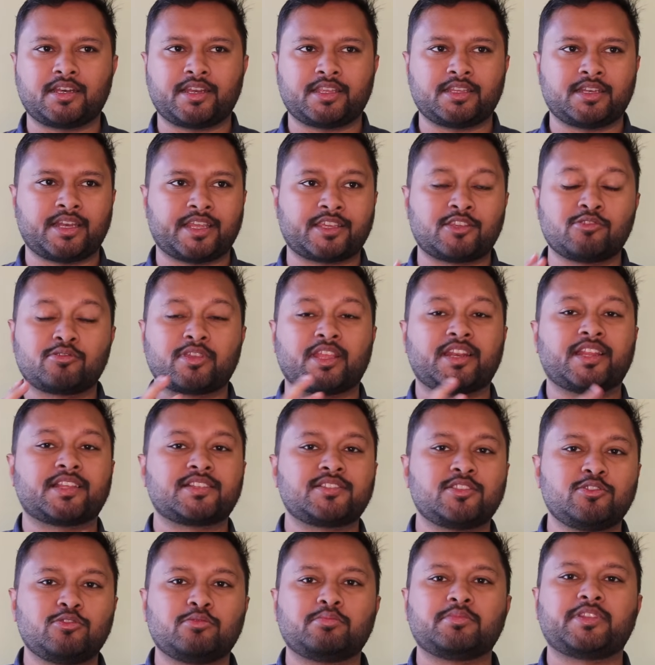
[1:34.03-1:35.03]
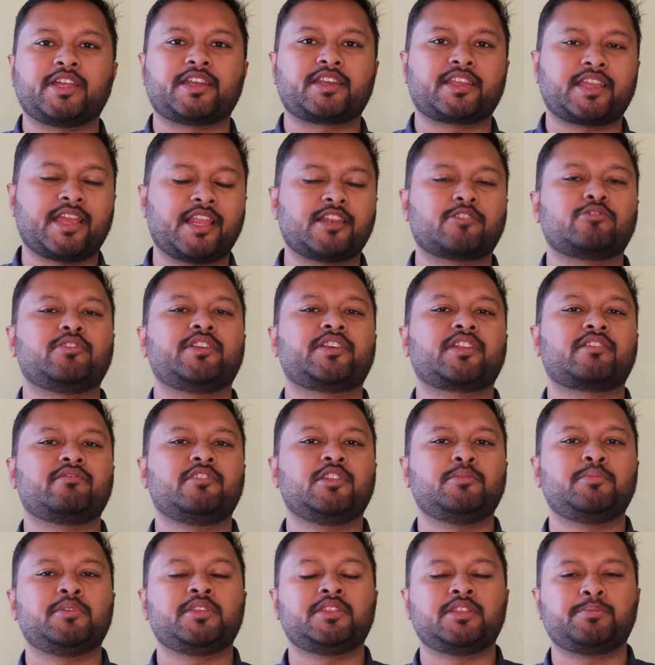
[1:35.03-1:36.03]
you can assume that calculator
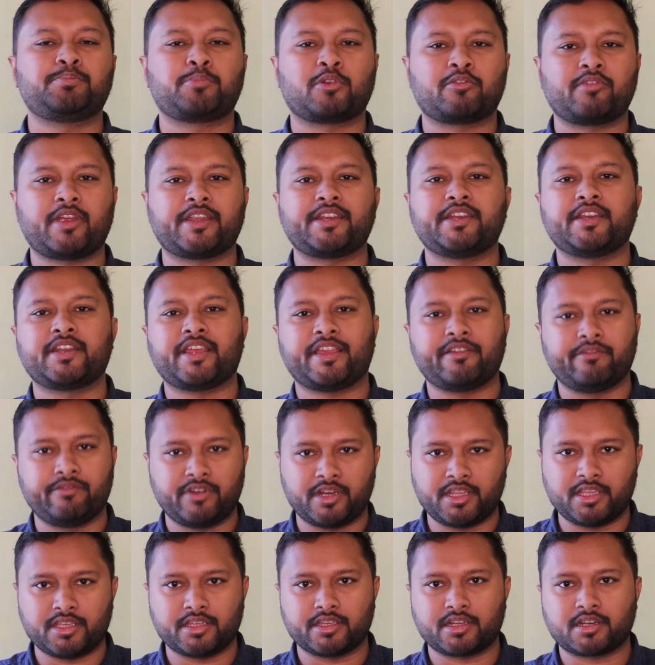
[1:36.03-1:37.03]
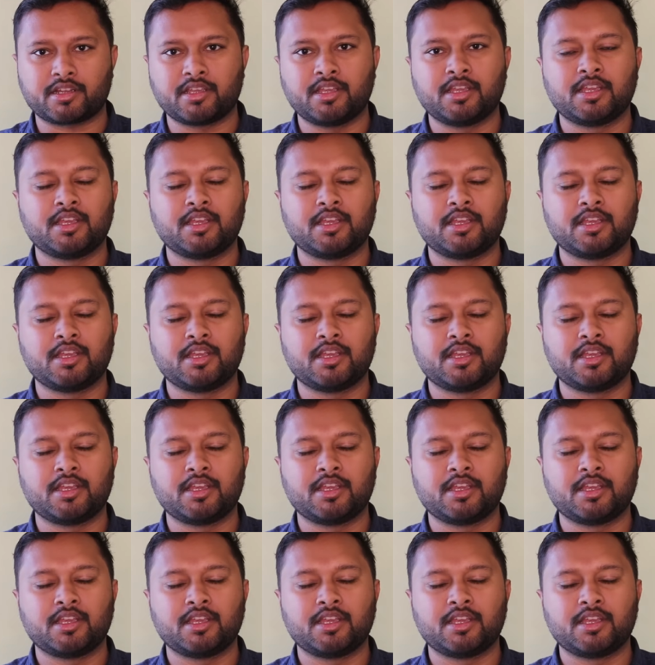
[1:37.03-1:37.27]
will be provided every year.